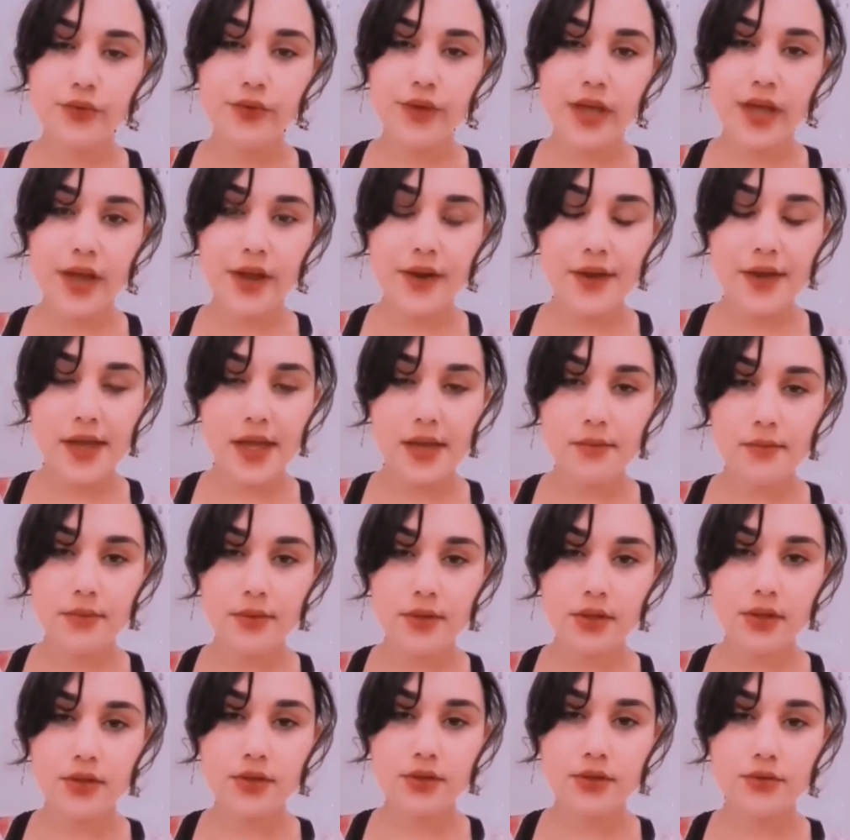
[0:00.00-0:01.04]
we are able
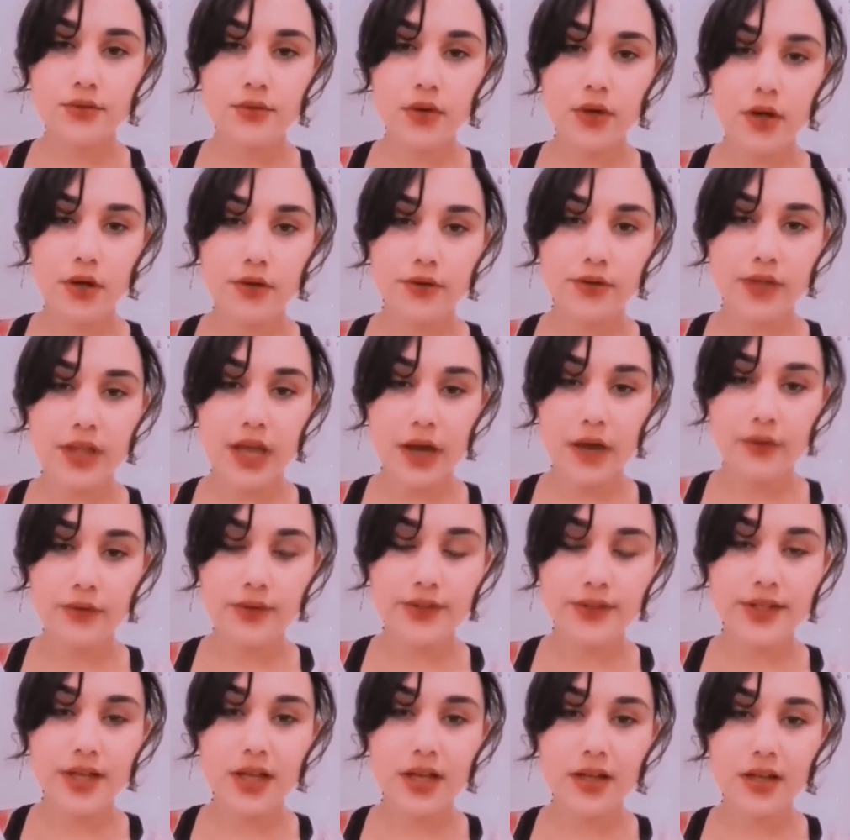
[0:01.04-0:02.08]
to own our
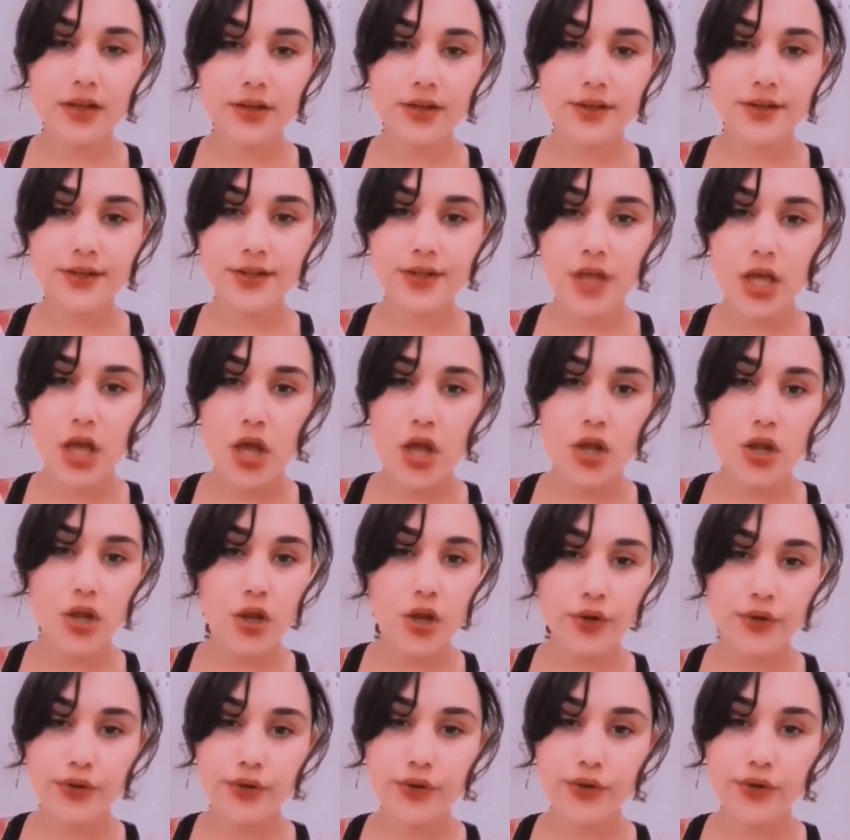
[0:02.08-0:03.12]
talents,
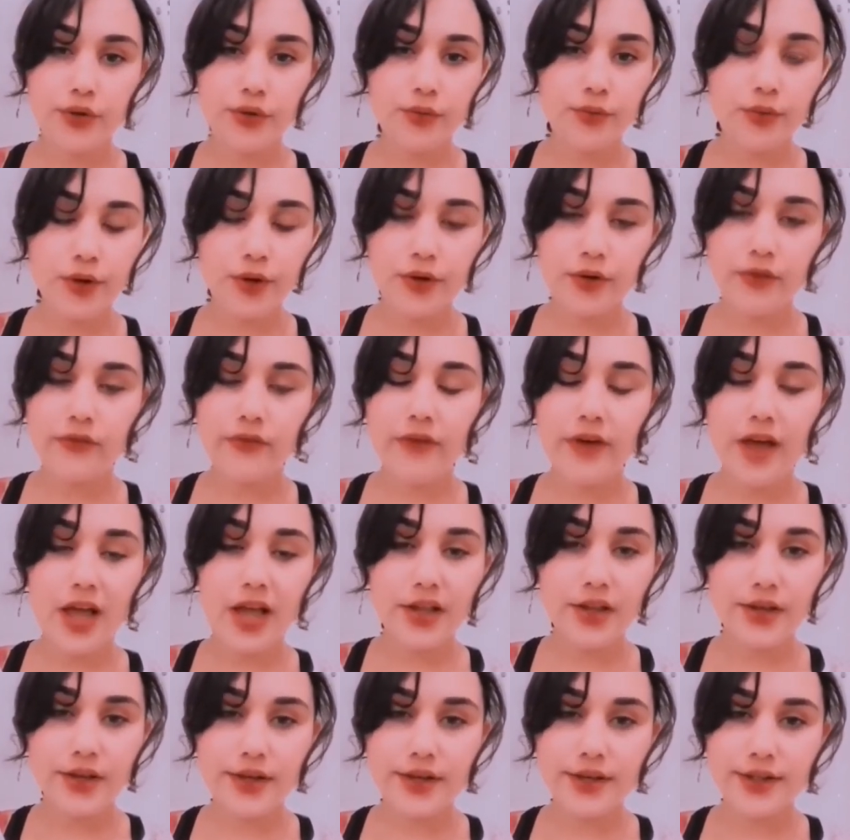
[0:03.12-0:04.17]
learn new moral
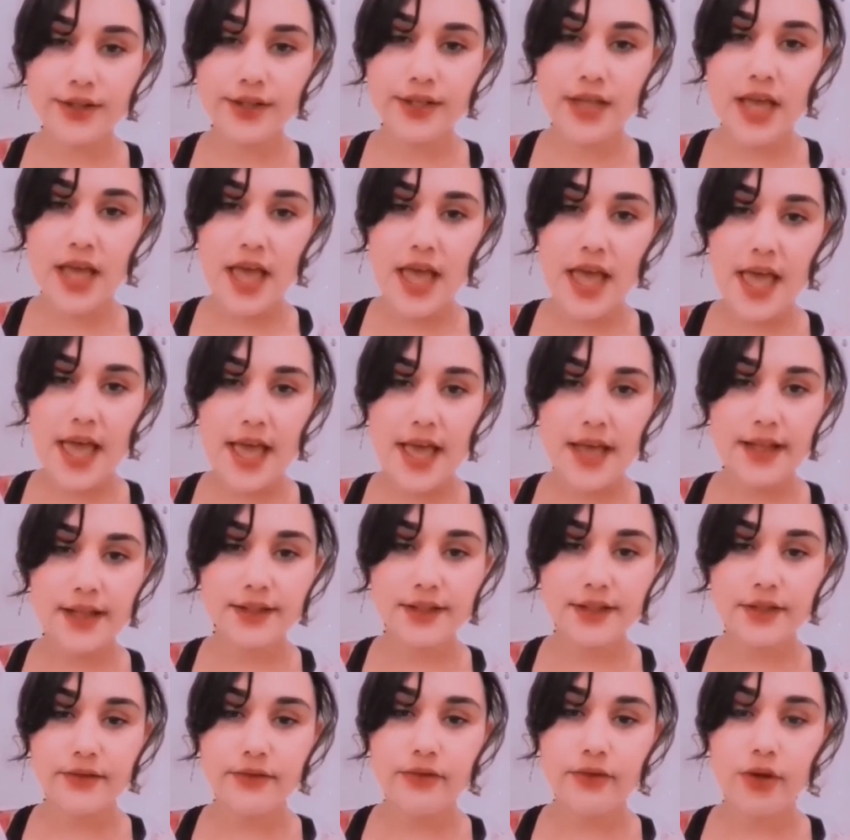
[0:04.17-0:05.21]
values, and
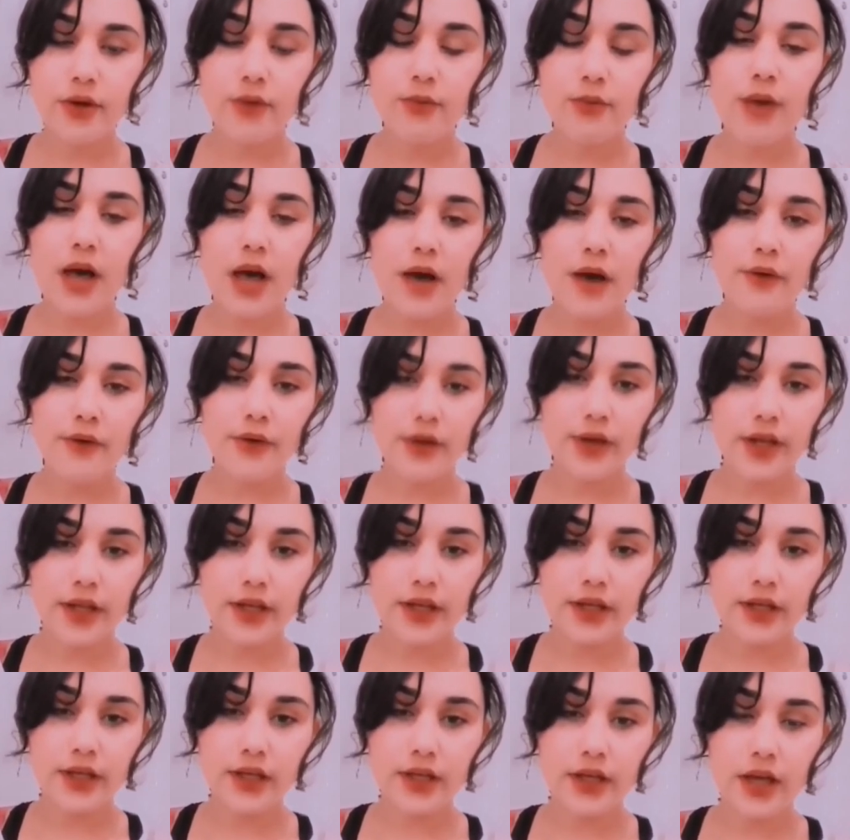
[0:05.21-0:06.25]
develop our,
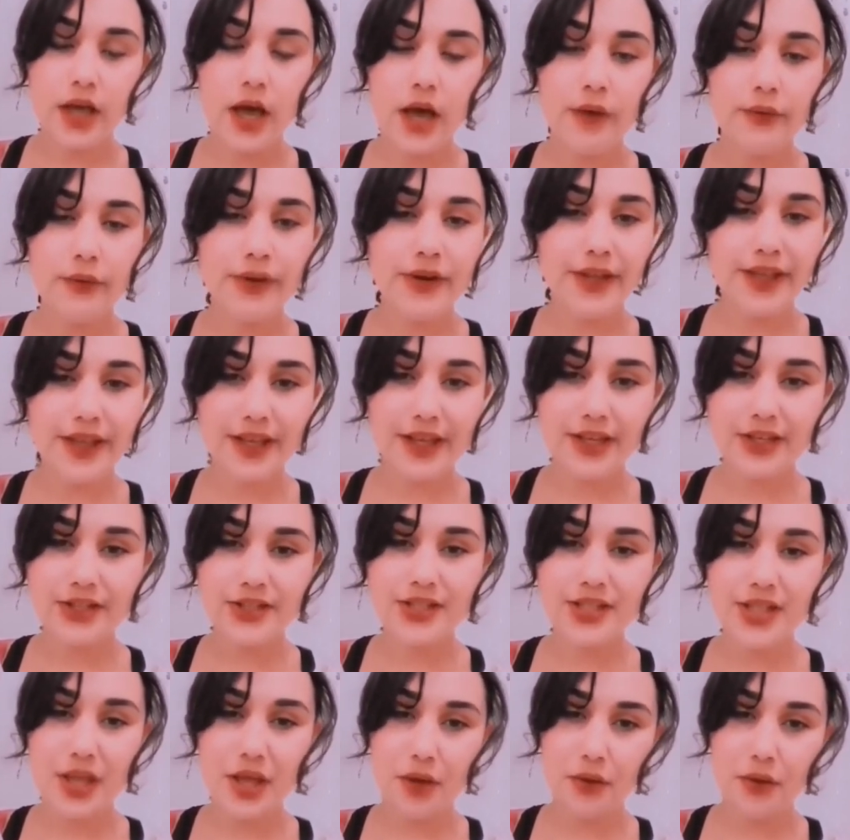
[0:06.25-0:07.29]
our English
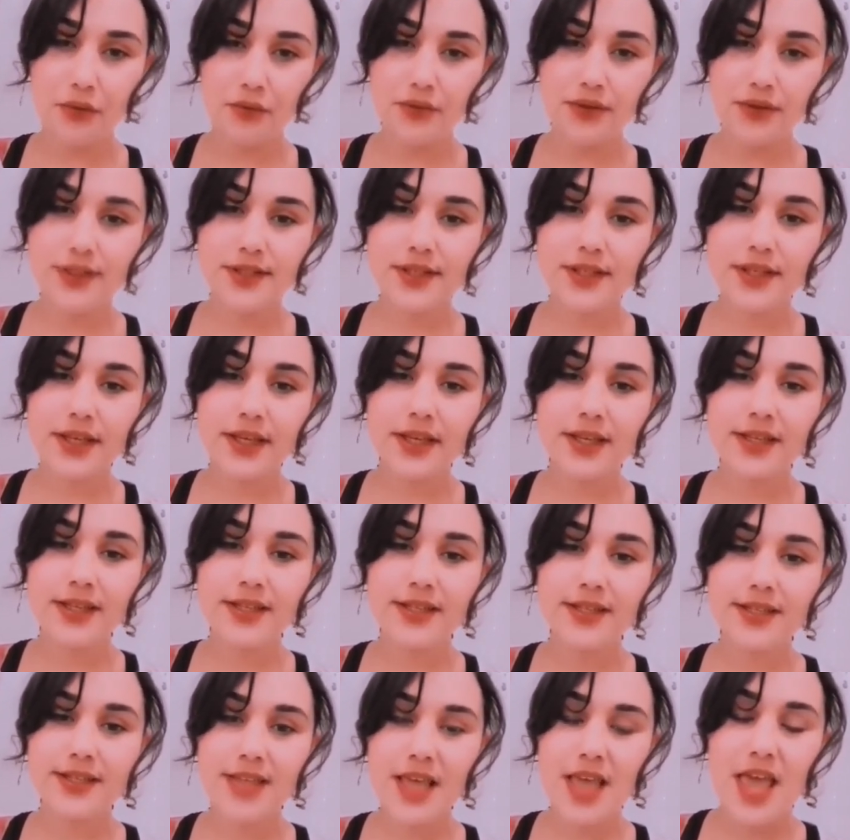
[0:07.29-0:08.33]
language skills.
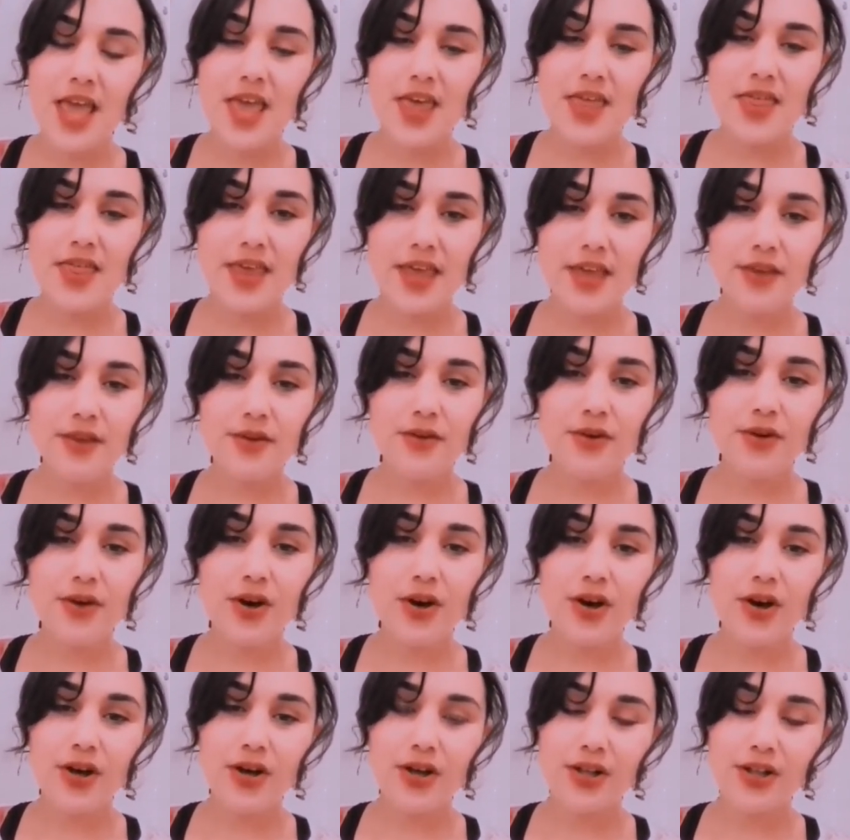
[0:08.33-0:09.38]
Thank you
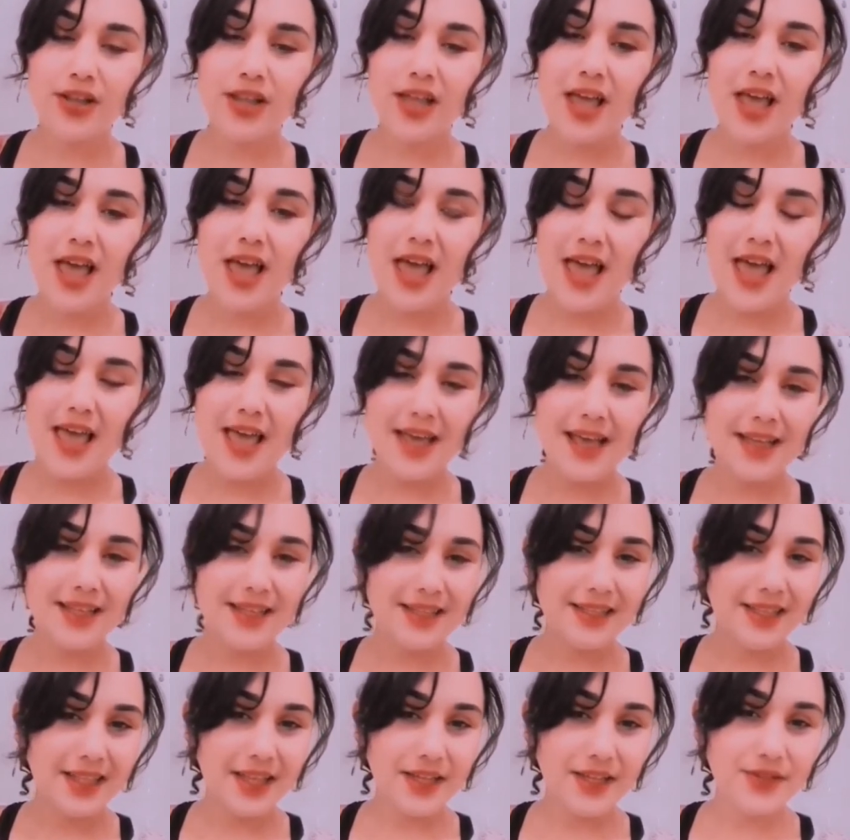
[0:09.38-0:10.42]
all
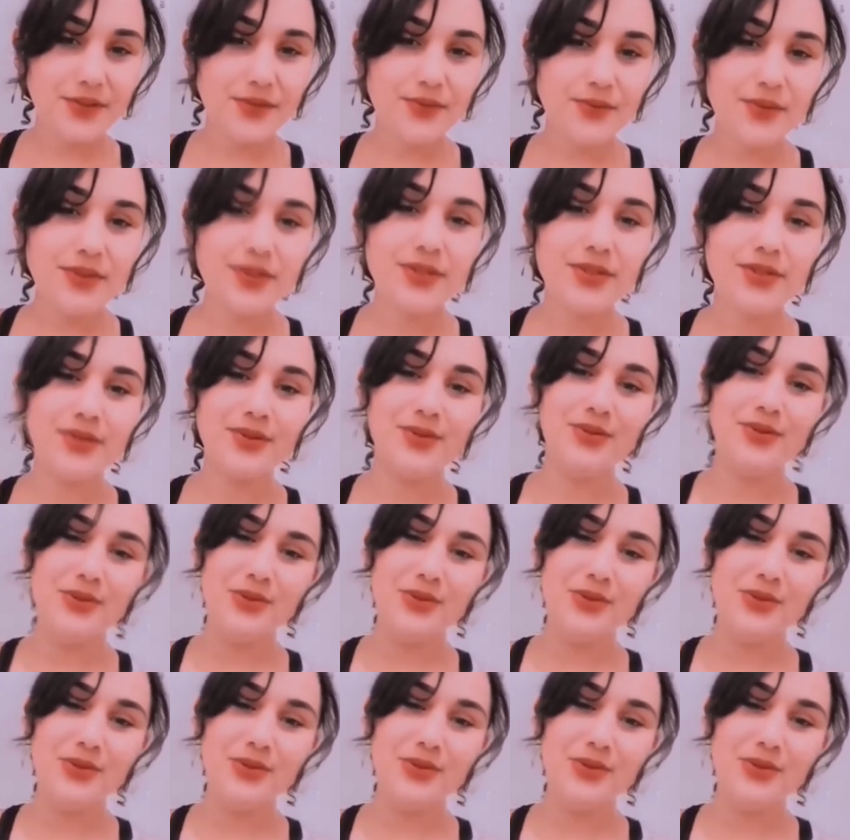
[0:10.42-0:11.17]
and nice to meet you.